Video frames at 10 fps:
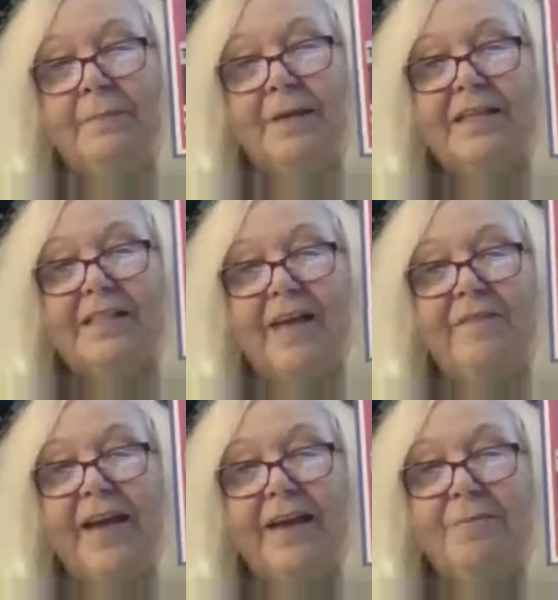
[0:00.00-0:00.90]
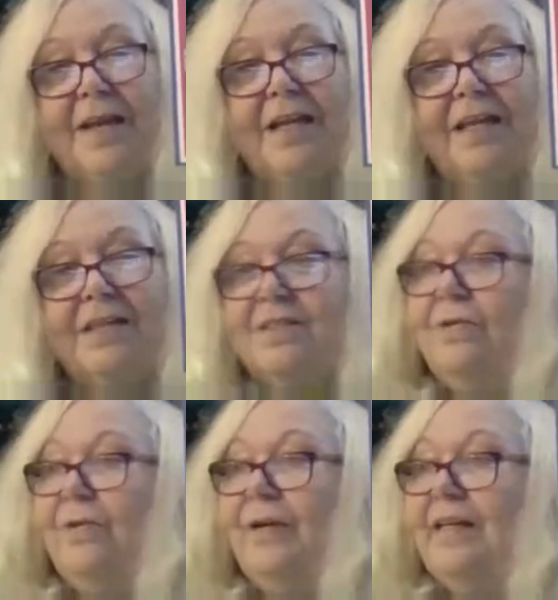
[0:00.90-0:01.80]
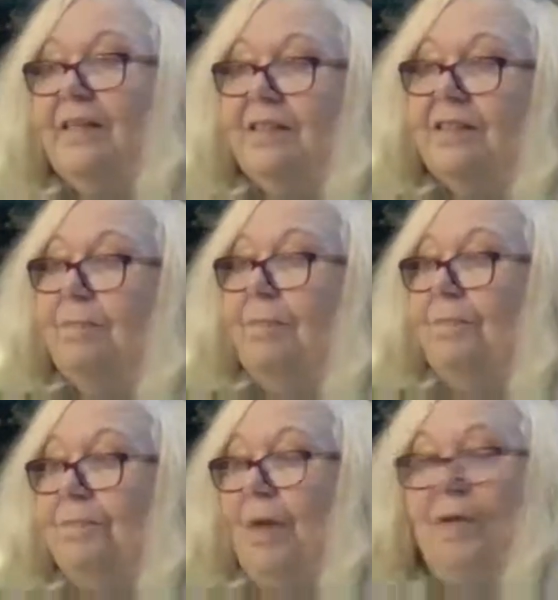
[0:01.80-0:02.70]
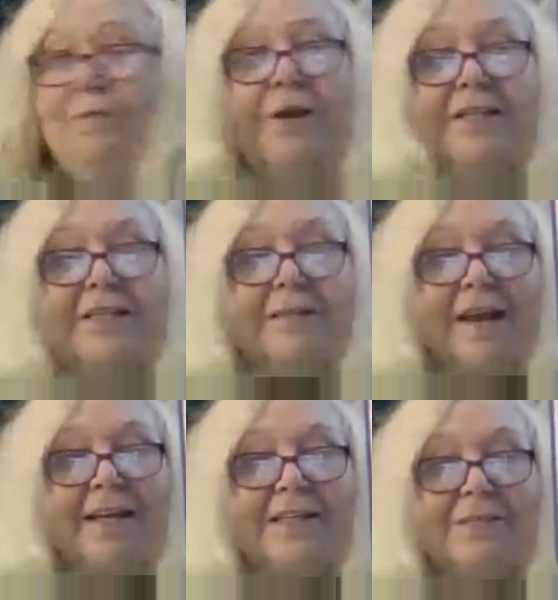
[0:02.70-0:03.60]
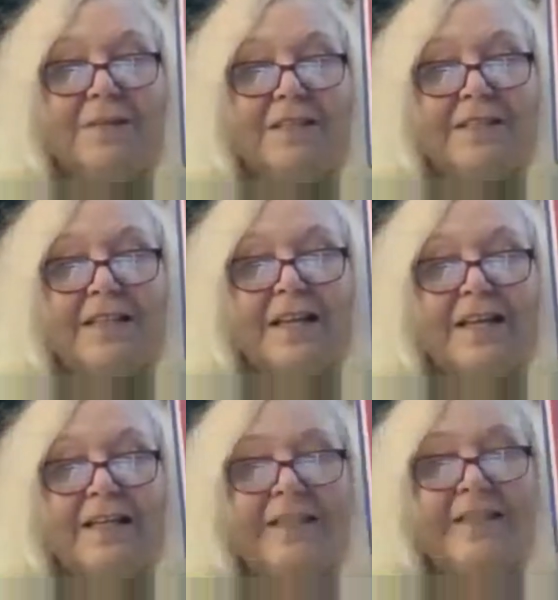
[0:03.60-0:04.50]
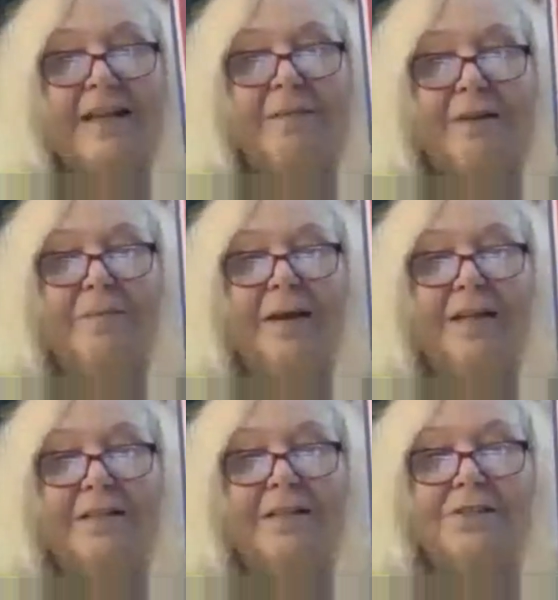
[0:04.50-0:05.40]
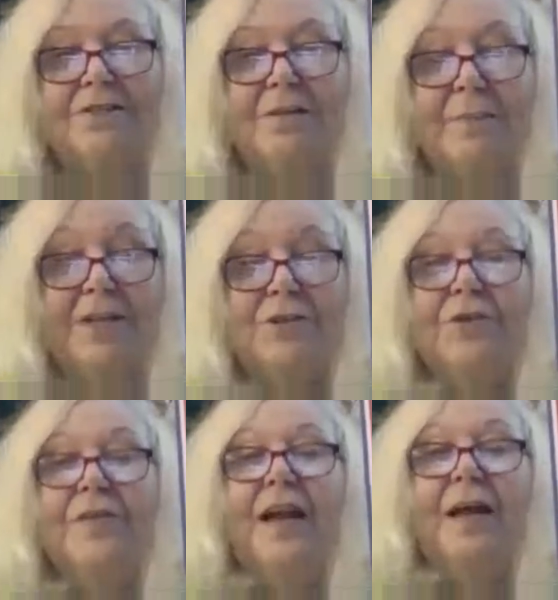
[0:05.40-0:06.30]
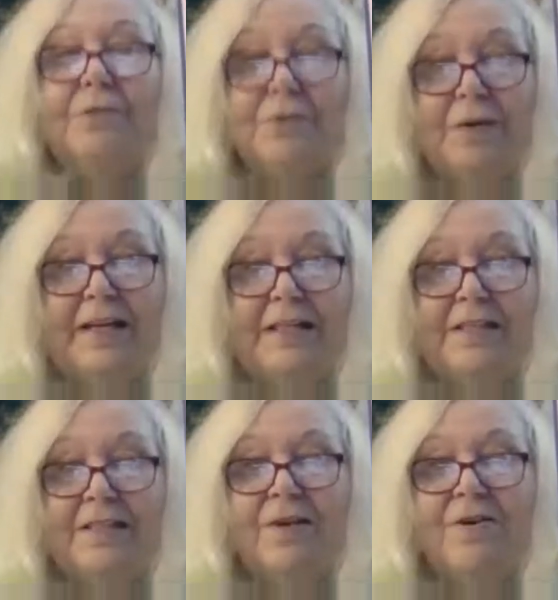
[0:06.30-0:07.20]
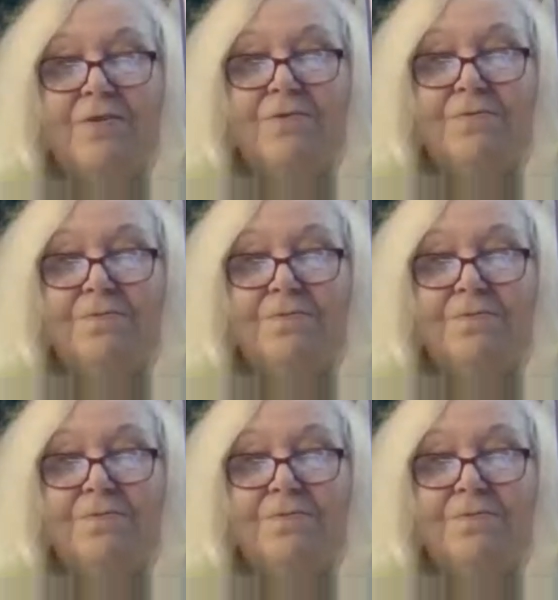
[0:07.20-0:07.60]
because I've had many historians, my friends and my husband's, tell me about the history to make sure that I was right. So